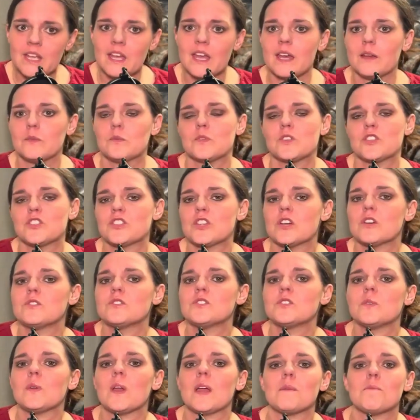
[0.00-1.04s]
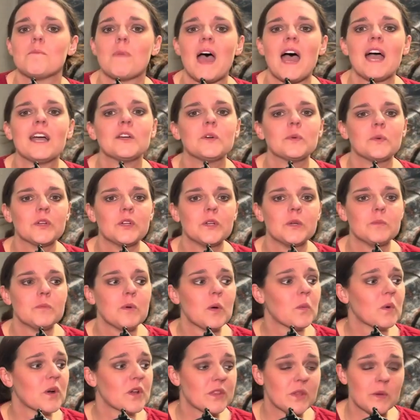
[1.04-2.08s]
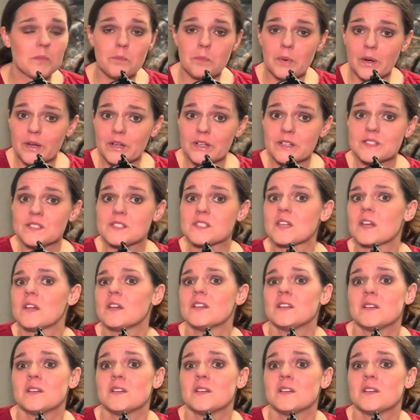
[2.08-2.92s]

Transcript: and was shown to a back room where the birds,